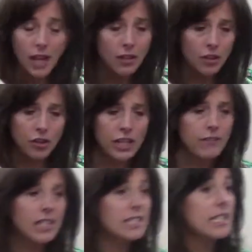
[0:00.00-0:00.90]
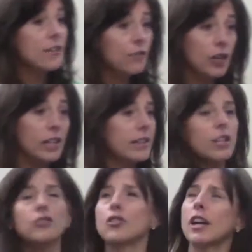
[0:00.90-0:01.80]
They're given different,
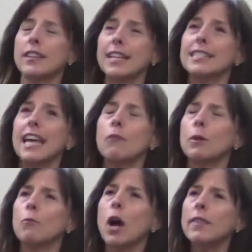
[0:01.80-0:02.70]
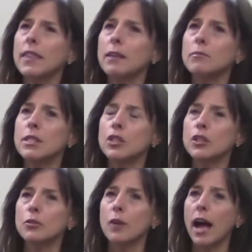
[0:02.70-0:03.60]
they say we want them
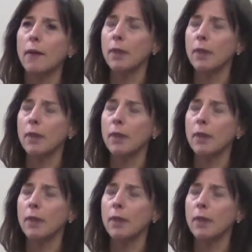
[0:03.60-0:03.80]
to